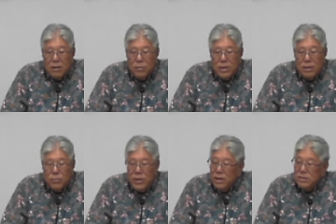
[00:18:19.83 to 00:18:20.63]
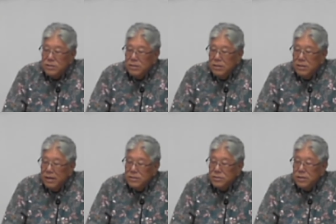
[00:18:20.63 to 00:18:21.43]
we, we in
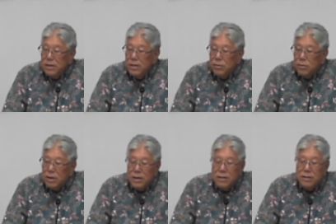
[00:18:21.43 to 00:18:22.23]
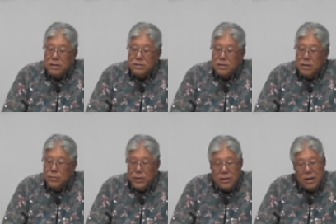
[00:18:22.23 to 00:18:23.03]
intentionally or unintentionally,
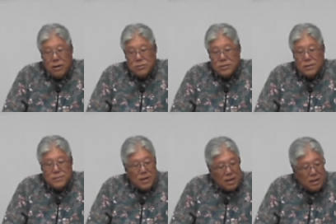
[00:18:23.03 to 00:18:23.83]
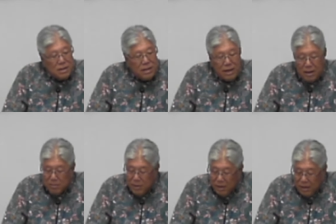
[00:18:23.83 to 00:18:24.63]
we take ourselves out of the game